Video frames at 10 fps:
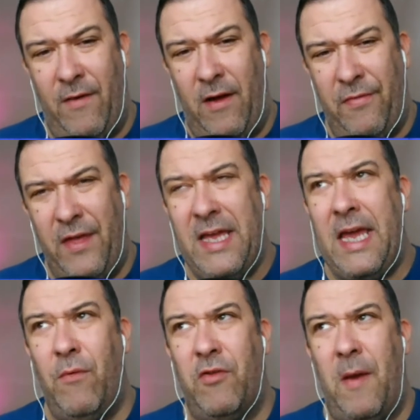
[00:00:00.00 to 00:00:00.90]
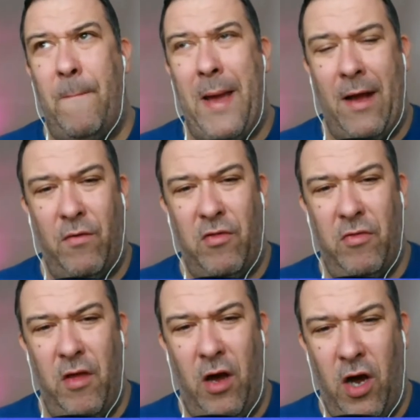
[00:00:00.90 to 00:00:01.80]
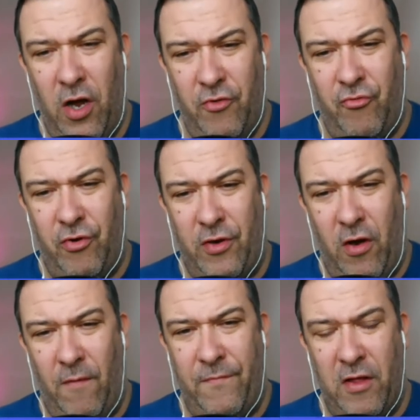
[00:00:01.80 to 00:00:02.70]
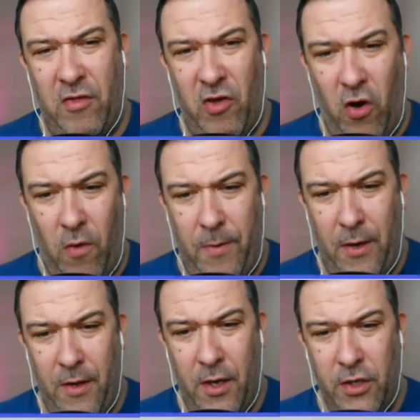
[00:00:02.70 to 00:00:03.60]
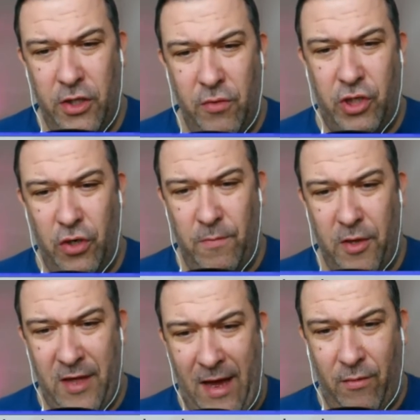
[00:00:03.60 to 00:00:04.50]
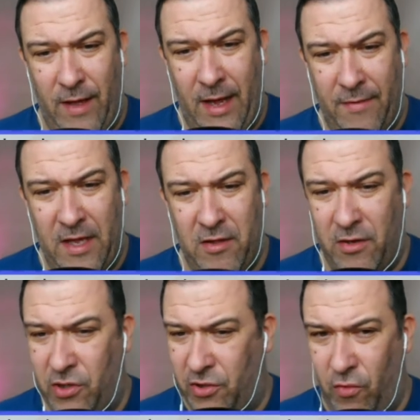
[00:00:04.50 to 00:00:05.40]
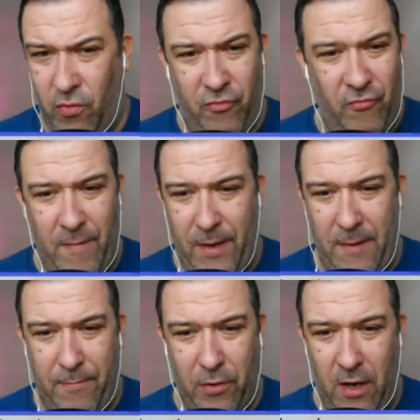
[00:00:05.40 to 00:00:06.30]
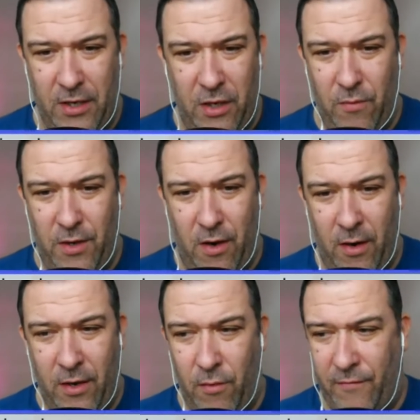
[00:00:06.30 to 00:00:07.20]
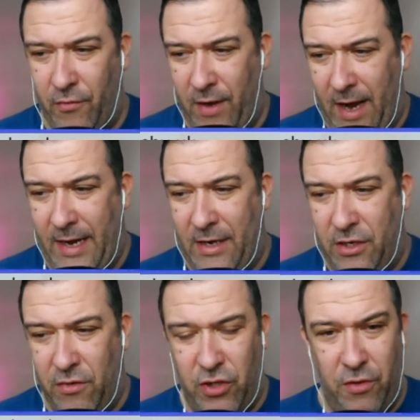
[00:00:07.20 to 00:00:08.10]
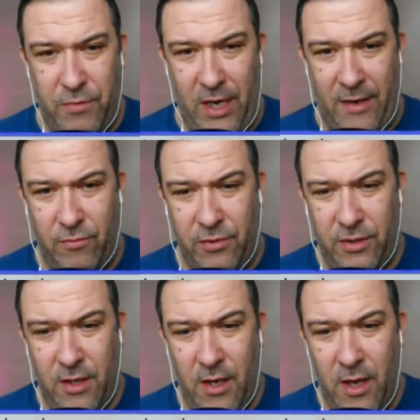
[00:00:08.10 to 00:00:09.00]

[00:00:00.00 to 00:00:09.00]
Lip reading: I think it was about 100 of the top YouTubers out there. These are just ordinary people like you and I who have created YouTube channels.